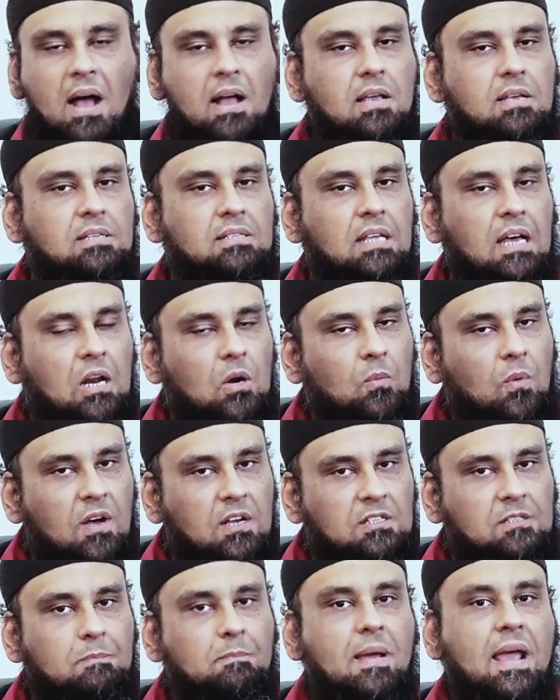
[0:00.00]
Pakistan
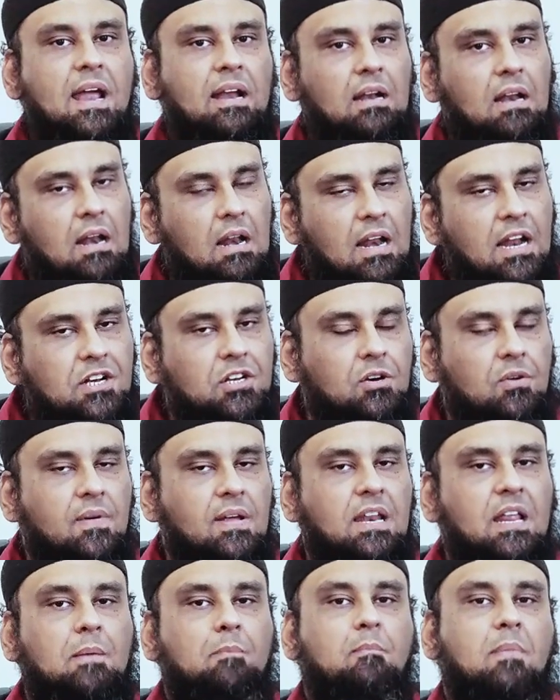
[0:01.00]
was made,
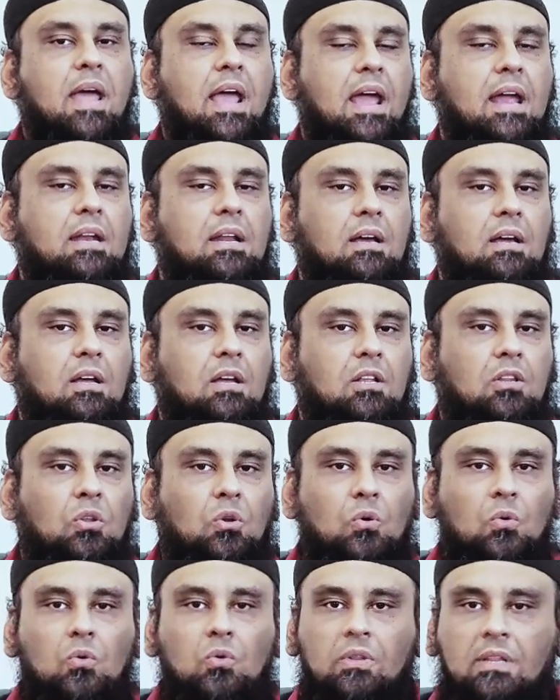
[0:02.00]
literally made
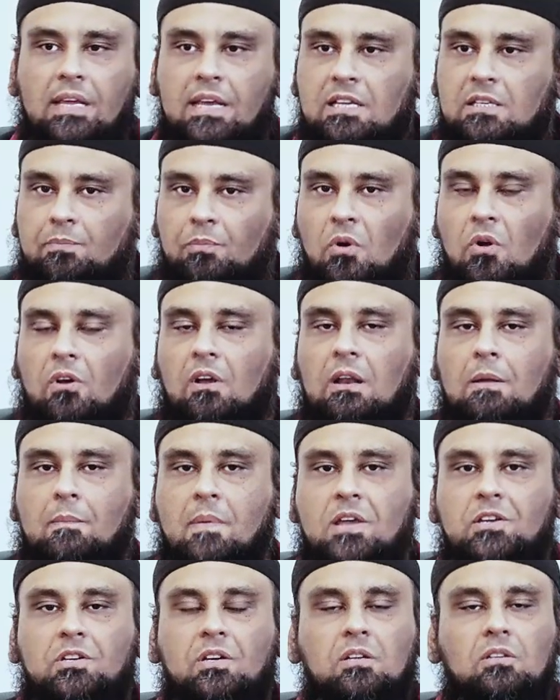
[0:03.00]
through these
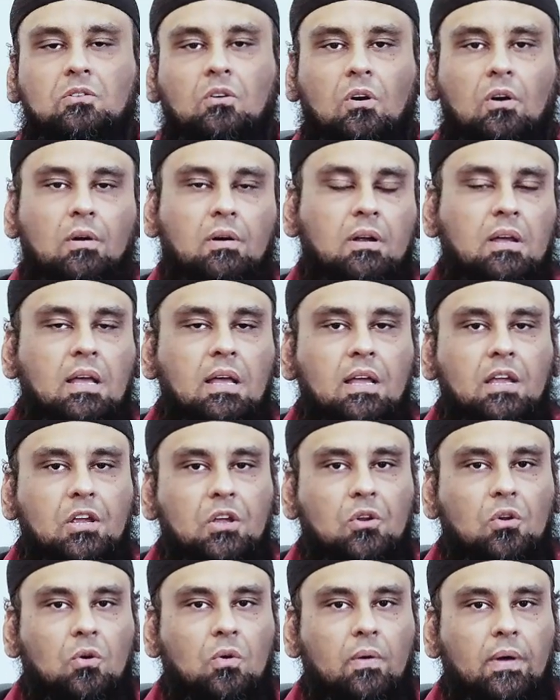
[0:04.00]
proclamations or,
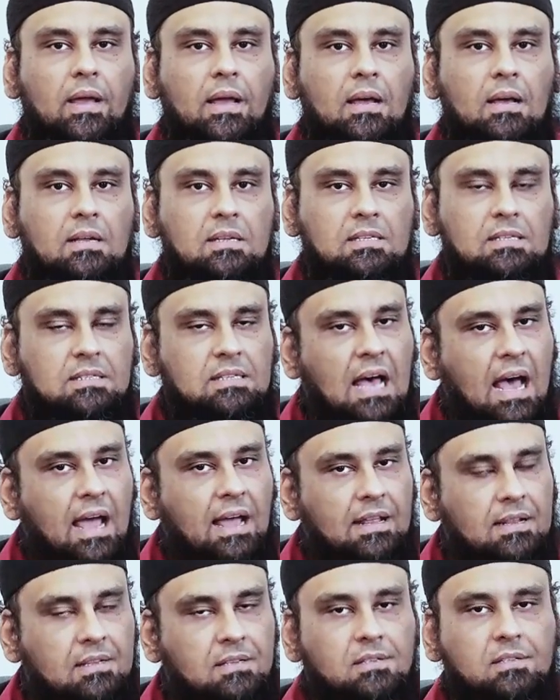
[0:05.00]

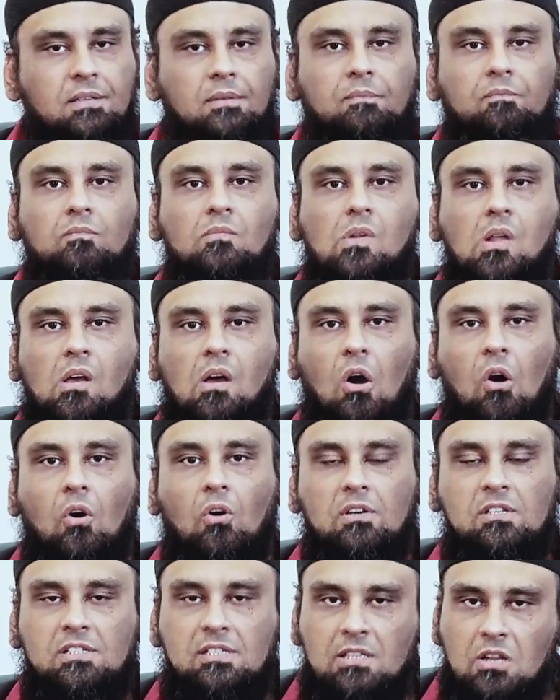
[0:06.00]
signs
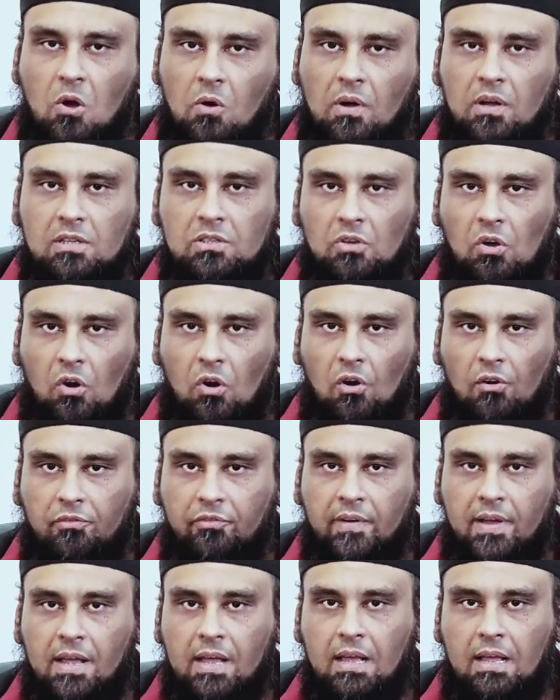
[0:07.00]
or slogans
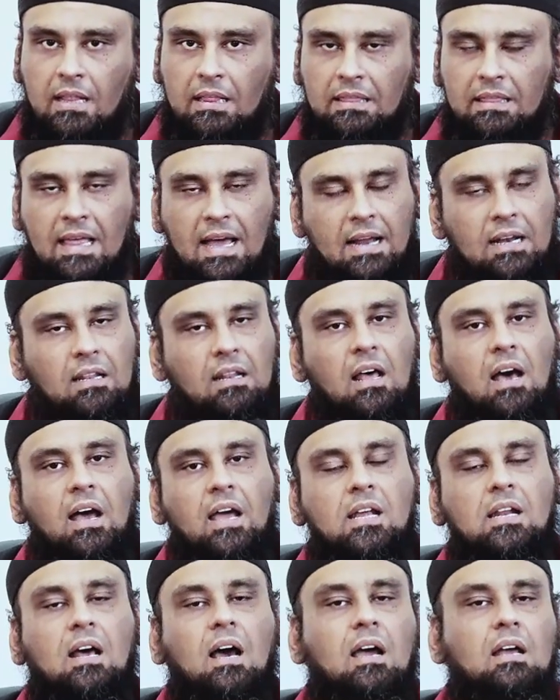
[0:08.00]
of that
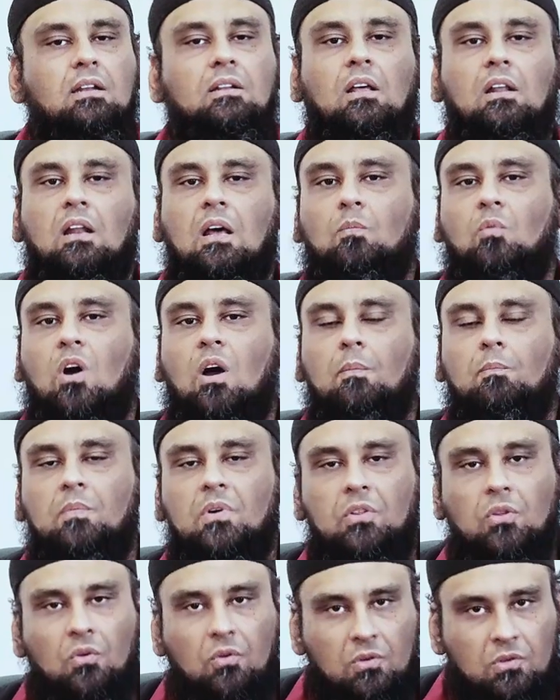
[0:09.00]
La ilaha illallah
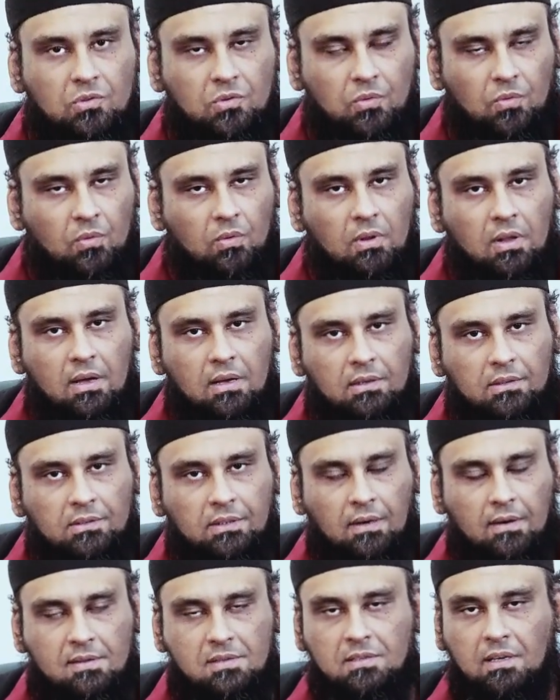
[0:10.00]
Muhammadur Rasulullah
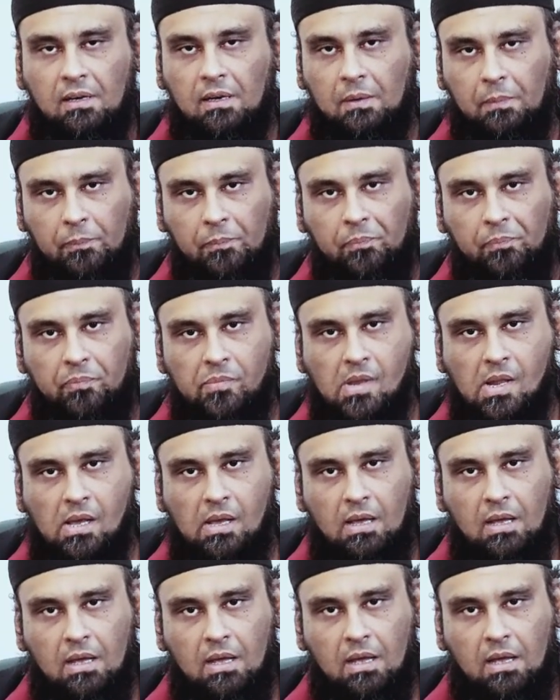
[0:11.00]
sallallahu alaihi
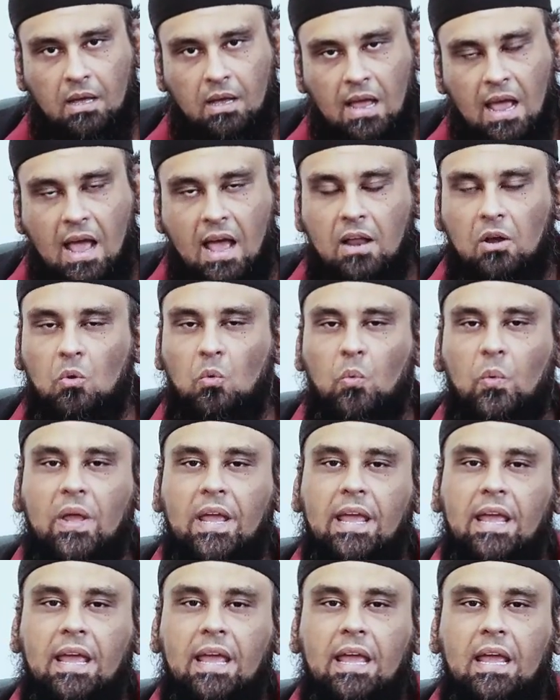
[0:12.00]
wasallam.
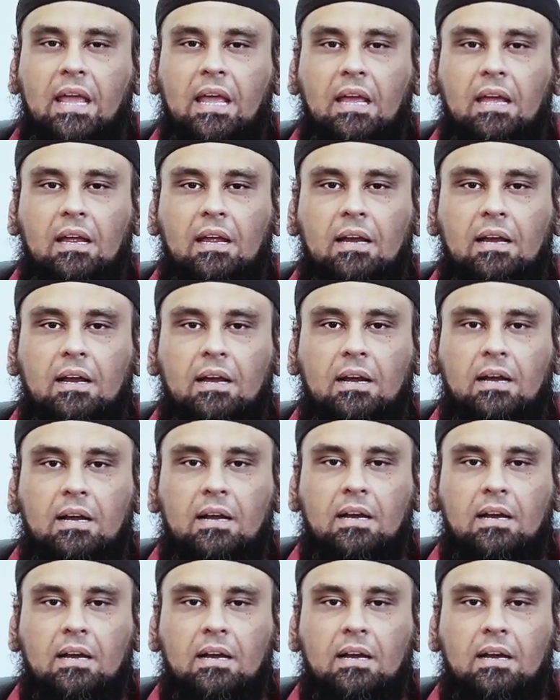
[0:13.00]
And we